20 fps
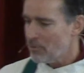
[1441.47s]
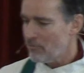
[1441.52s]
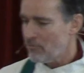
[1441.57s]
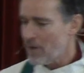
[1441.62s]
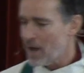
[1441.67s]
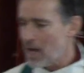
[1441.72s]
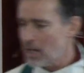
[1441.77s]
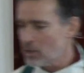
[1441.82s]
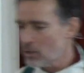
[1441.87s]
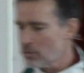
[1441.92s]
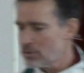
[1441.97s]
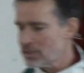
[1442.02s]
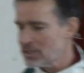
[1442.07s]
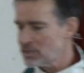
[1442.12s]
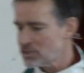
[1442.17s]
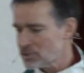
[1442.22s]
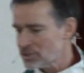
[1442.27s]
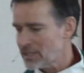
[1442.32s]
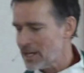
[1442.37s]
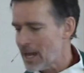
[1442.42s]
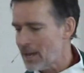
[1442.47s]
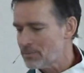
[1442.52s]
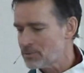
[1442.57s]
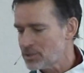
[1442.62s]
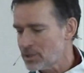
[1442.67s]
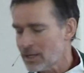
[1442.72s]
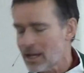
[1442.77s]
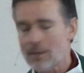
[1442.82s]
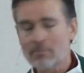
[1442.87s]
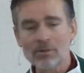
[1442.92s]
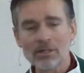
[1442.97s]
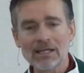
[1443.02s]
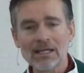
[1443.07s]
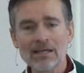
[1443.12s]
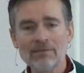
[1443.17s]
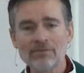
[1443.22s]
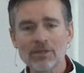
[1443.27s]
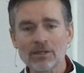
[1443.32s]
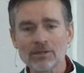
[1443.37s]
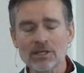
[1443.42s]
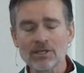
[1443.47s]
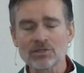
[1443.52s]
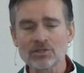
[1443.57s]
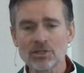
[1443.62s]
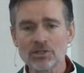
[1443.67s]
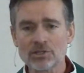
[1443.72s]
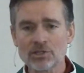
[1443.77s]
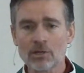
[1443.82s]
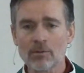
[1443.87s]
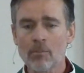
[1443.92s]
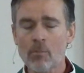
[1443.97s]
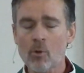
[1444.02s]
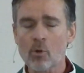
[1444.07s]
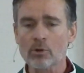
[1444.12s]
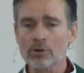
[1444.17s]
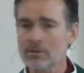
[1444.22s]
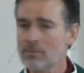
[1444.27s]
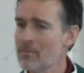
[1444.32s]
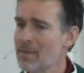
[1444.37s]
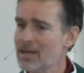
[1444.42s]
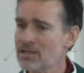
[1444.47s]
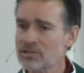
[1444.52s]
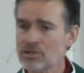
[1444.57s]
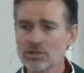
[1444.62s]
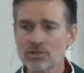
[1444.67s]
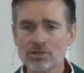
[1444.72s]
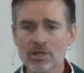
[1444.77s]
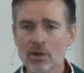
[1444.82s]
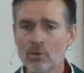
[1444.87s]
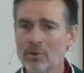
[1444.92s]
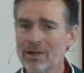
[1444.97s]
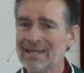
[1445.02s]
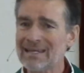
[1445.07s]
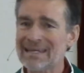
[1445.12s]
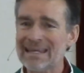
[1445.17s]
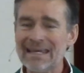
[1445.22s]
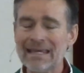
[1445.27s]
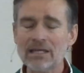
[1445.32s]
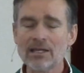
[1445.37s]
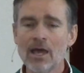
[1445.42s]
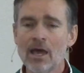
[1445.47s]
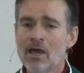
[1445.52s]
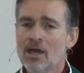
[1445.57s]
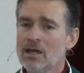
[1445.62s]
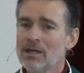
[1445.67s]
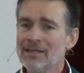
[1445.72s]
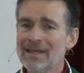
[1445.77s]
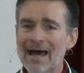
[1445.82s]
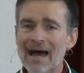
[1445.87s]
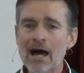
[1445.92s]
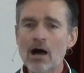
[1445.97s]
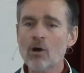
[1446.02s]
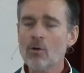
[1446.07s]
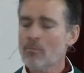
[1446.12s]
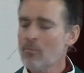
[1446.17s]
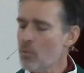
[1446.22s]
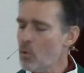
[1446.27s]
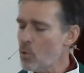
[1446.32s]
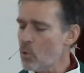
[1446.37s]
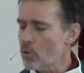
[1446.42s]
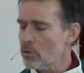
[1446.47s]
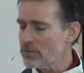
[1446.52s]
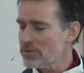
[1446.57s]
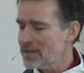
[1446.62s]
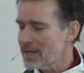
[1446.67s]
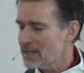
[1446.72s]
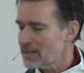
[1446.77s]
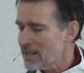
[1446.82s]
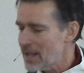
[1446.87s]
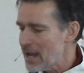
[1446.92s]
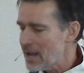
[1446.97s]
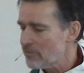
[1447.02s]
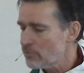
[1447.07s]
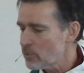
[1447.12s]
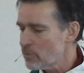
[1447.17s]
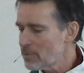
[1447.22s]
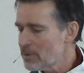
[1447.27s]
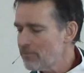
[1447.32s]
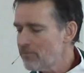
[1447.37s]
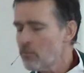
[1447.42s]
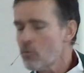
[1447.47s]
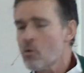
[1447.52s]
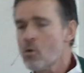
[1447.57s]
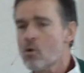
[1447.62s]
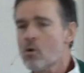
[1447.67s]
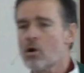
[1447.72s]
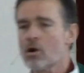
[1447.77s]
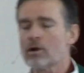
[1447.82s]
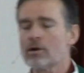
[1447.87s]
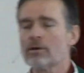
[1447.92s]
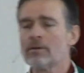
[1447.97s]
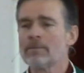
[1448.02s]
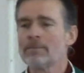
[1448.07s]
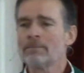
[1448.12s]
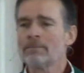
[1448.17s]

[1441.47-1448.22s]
follow these steps. And I believe that this is an important message that we need now more than ever before.